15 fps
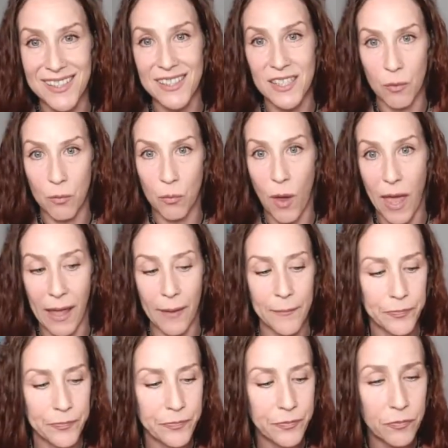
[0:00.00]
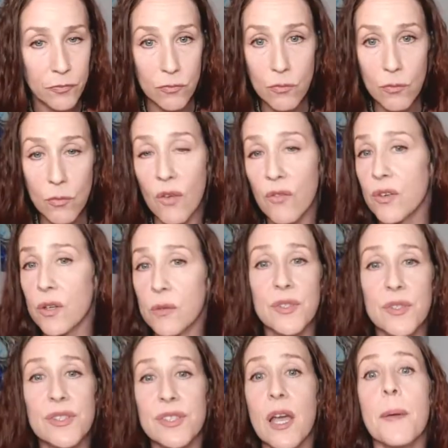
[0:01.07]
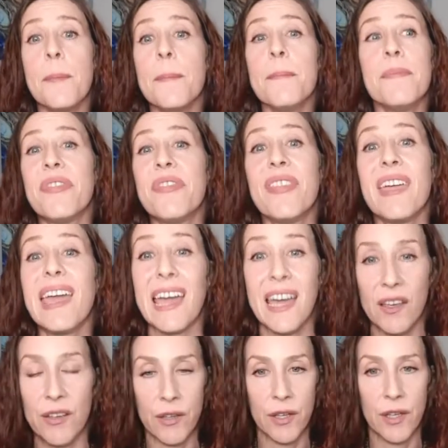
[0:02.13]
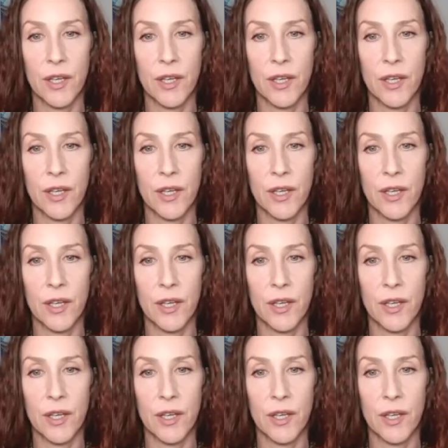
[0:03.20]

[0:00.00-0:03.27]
in some way from something.